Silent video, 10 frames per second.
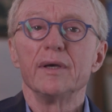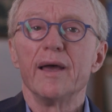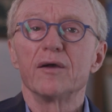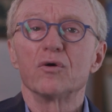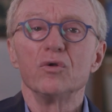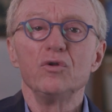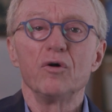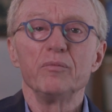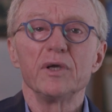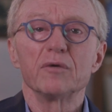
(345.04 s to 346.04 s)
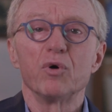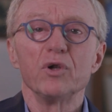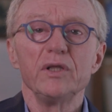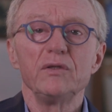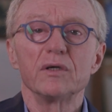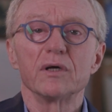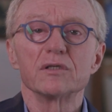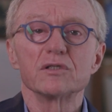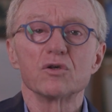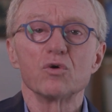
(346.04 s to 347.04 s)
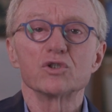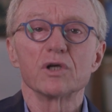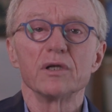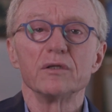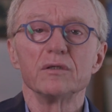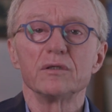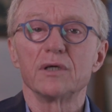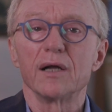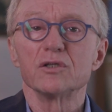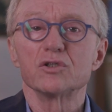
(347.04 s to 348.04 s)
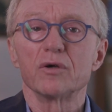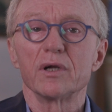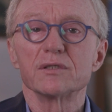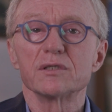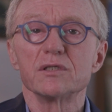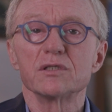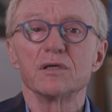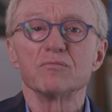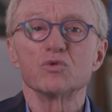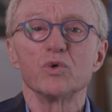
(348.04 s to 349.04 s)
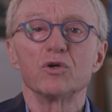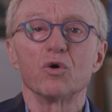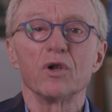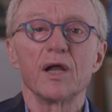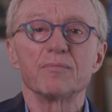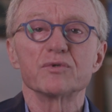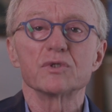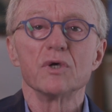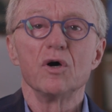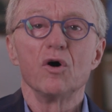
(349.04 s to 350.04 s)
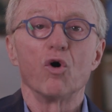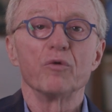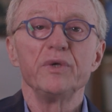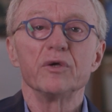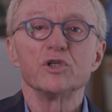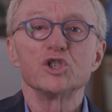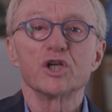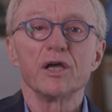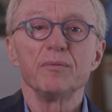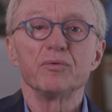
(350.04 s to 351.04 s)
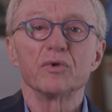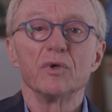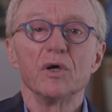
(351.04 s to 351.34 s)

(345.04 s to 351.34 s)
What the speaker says: Economic, political, social, and cultural systems will collapse or be reshaped,